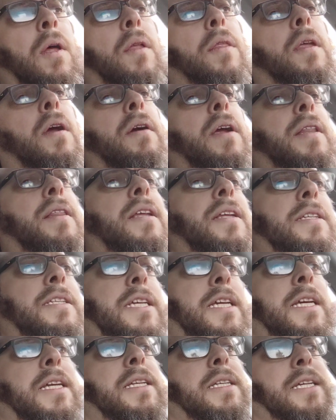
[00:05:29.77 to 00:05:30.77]
they're in the
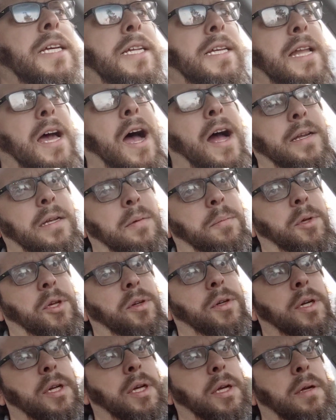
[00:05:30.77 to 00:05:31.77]
D&D not
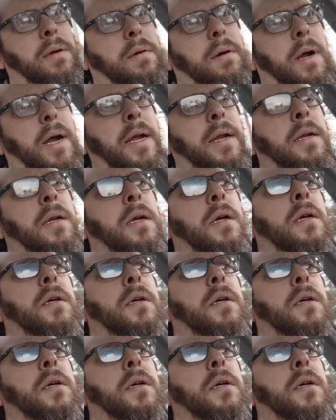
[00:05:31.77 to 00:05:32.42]
community, right?